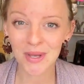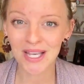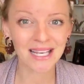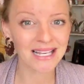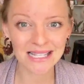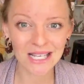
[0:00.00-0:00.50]

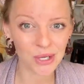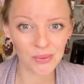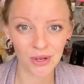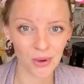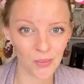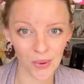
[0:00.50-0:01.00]
isn't going
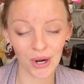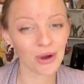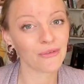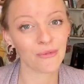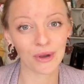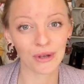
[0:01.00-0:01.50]
to work
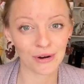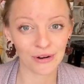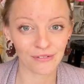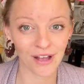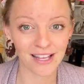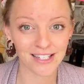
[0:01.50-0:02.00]
for your
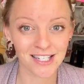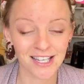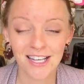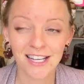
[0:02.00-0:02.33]
event.